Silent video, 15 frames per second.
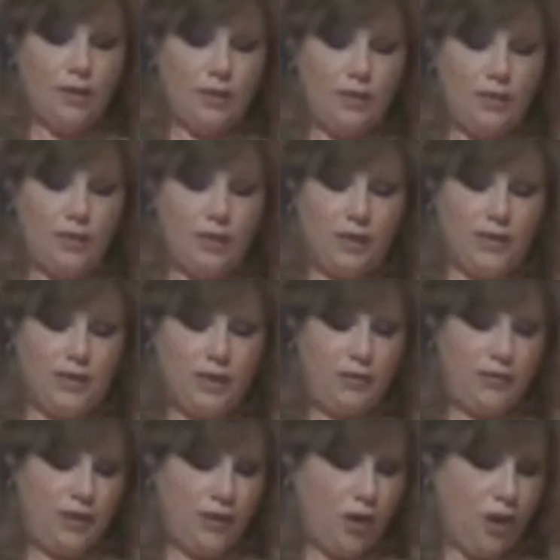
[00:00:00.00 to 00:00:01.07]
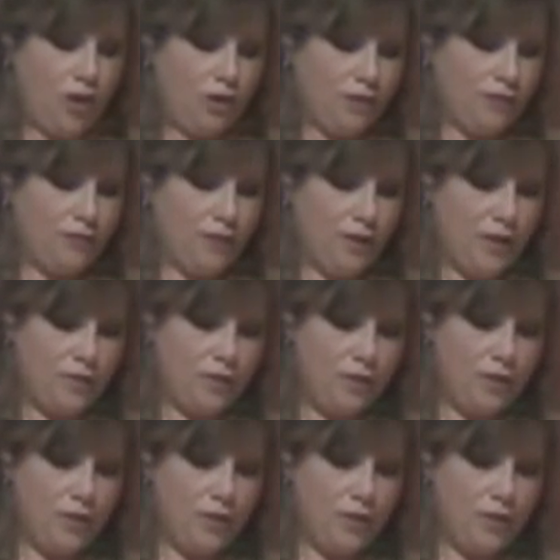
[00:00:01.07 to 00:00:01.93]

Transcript: with the savory garlic flavor.